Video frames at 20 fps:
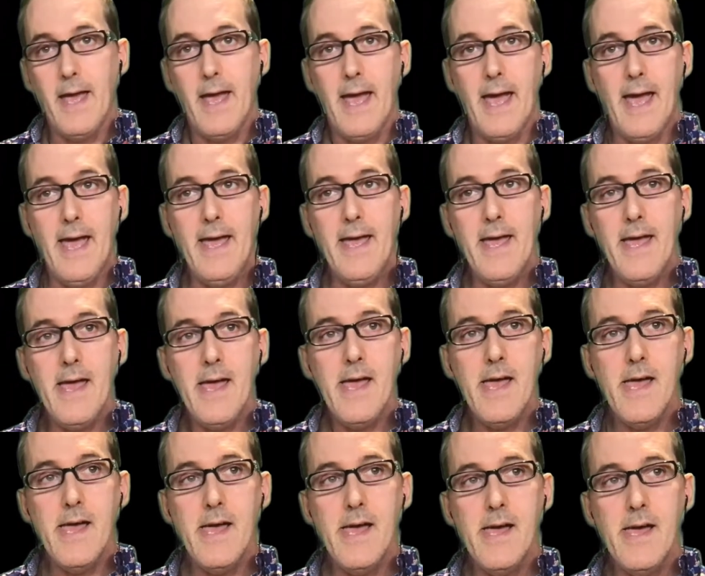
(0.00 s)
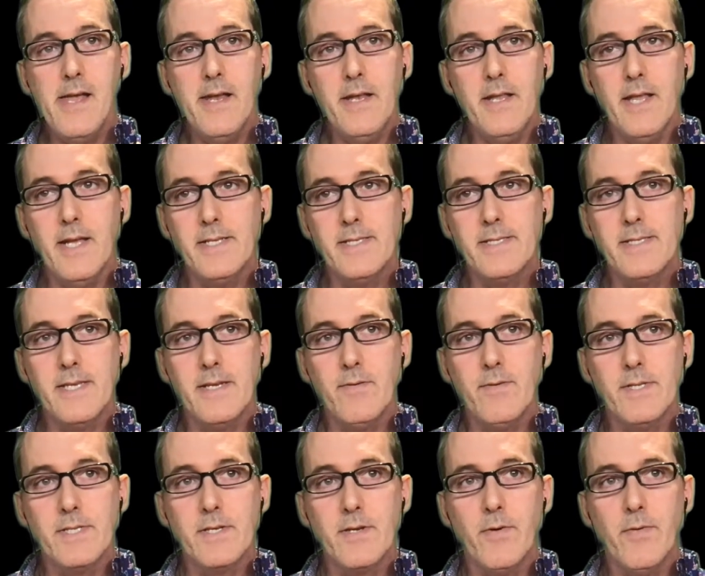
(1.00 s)
And let's see
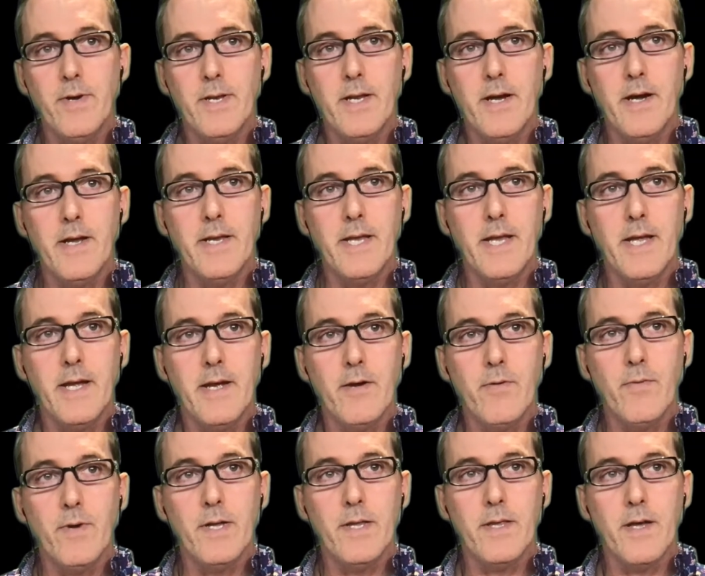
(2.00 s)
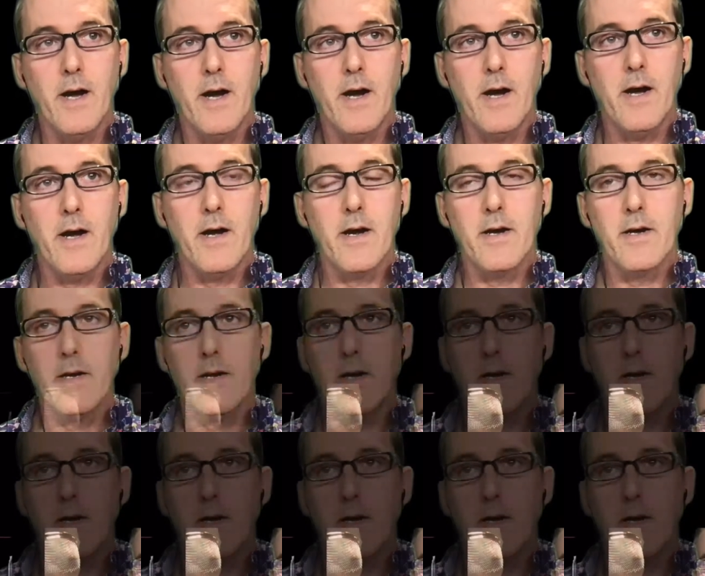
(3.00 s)
what's going on here with our